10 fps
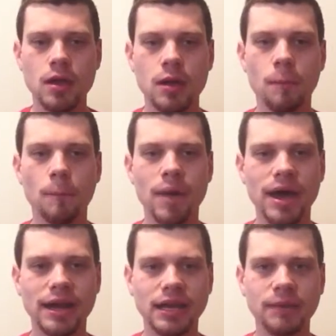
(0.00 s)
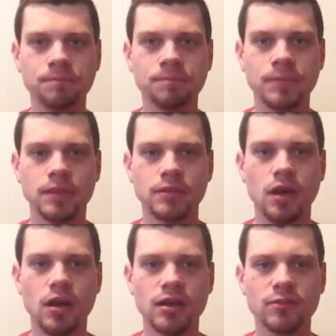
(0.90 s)
money. As
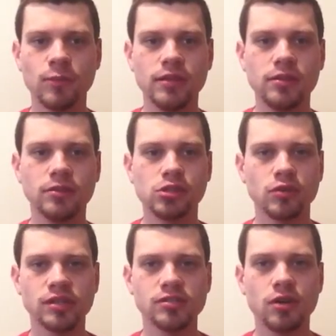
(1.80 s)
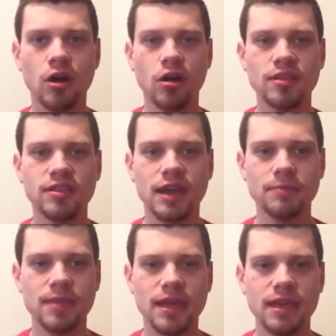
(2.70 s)
long as we do chores, not all the
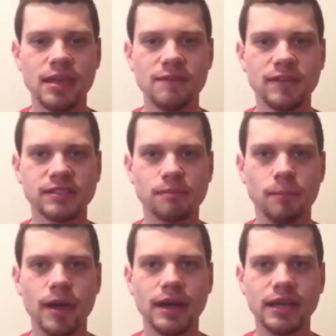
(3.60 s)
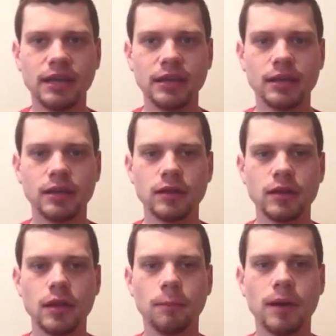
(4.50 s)
time they give us money,
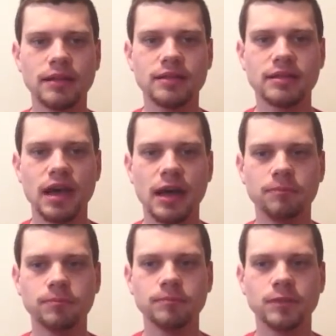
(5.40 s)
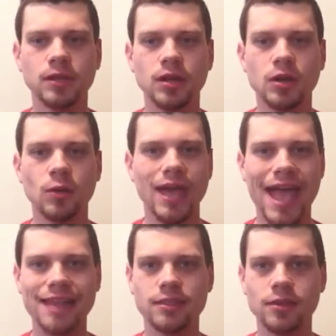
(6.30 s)
but we
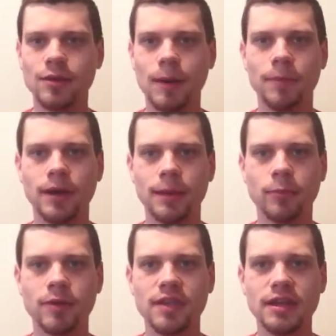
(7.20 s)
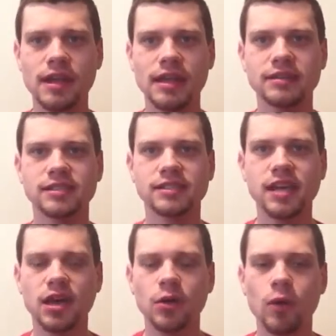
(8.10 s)
had to put up with it, and
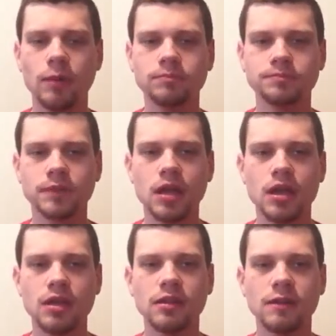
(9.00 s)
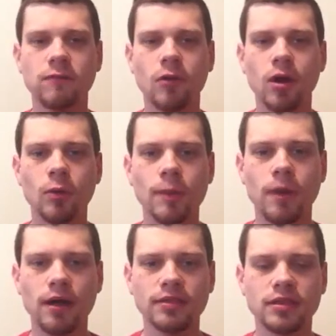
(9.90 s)
so therefore we
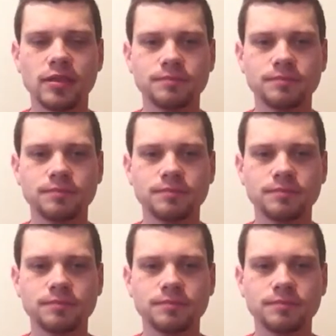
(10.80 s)
bought